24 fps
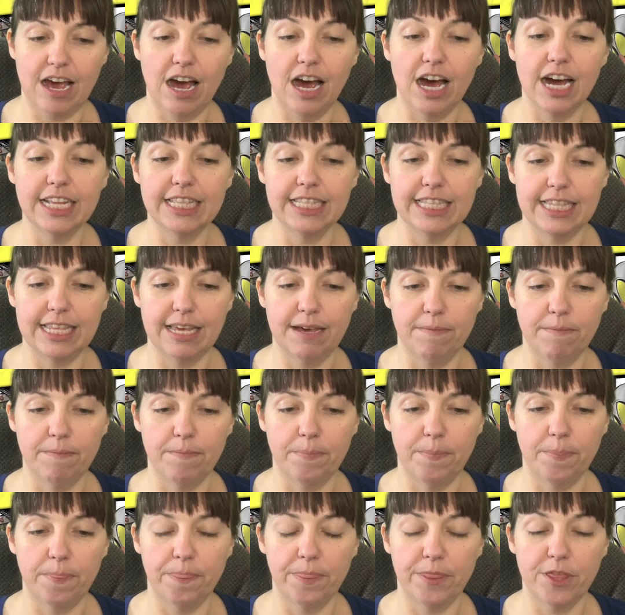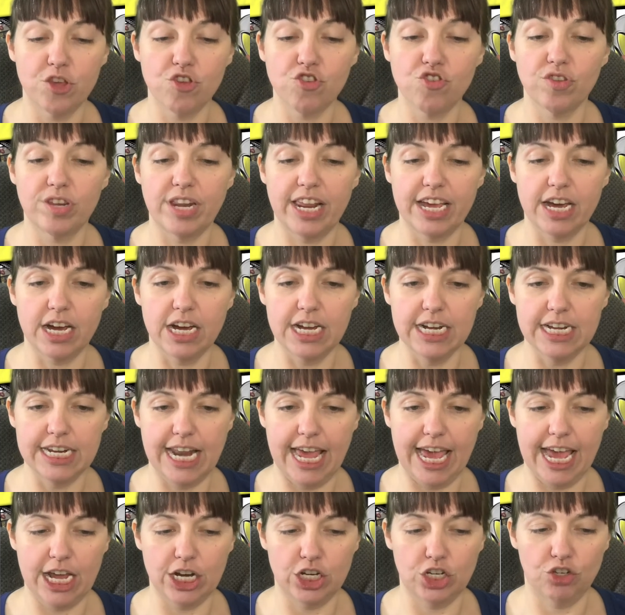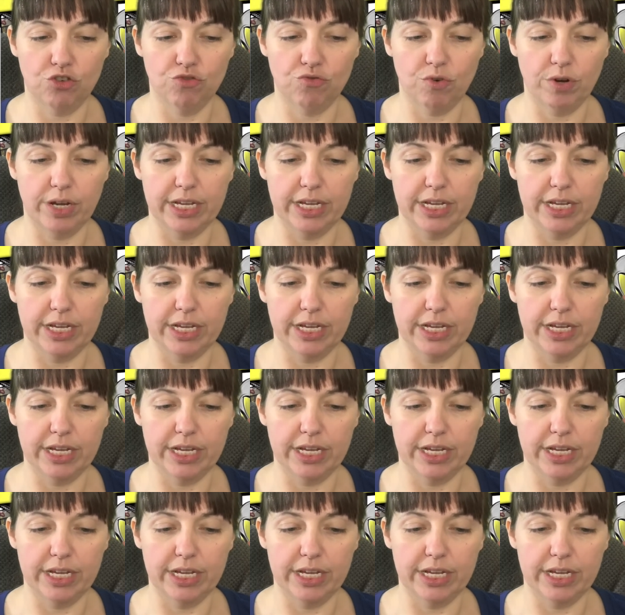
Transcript: strike requires engineers from